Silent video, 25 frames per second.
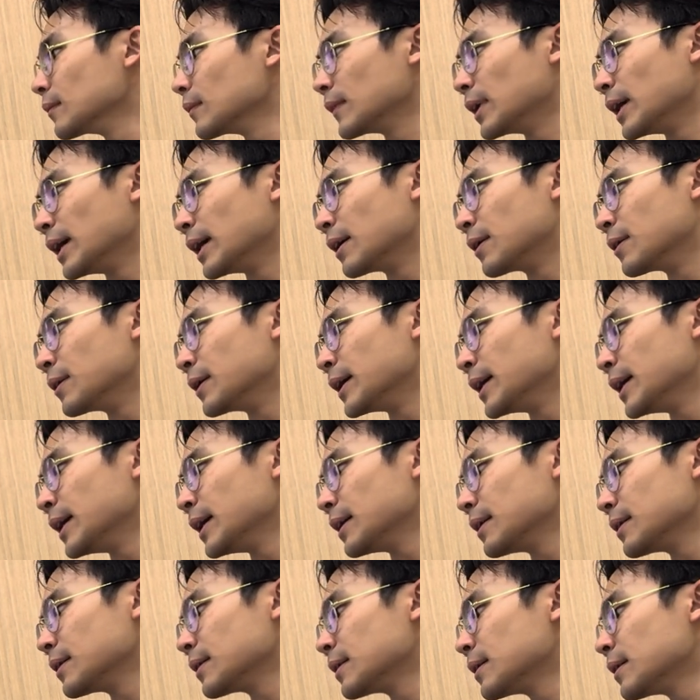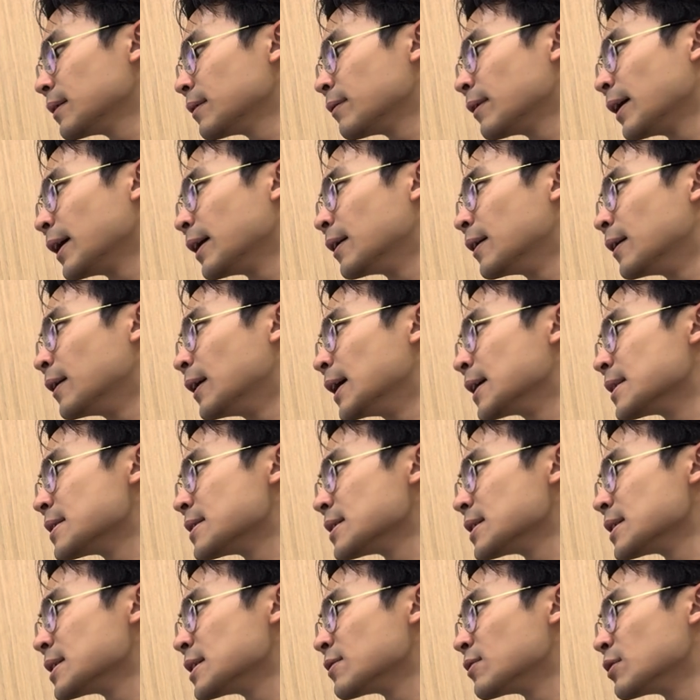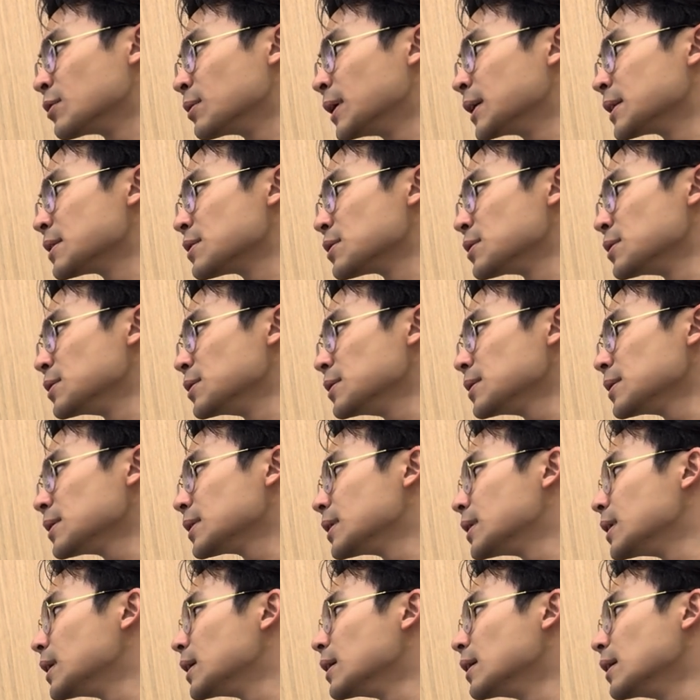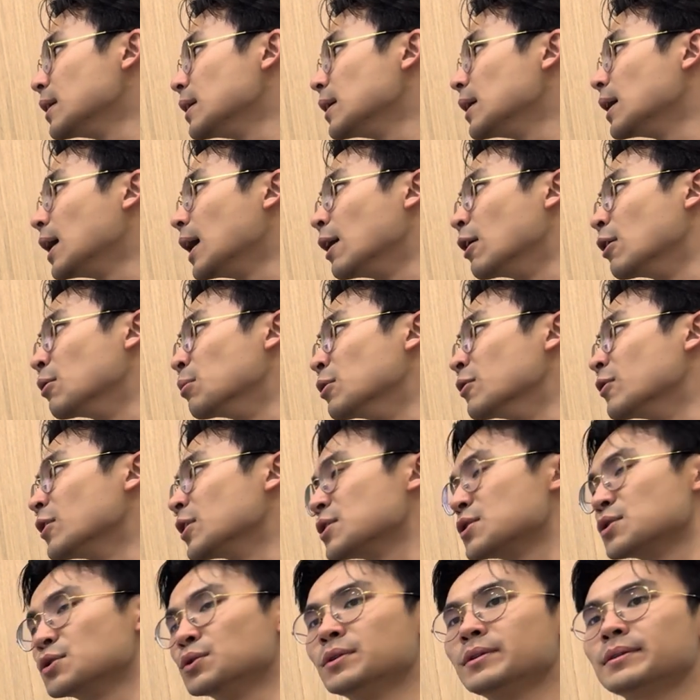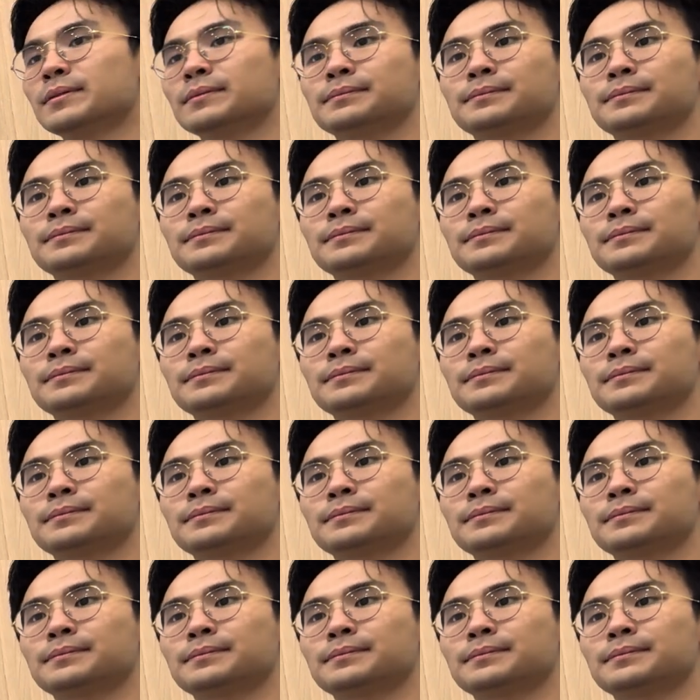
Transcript: Okay, go ahead, write your answers if you want to. I'll move on to.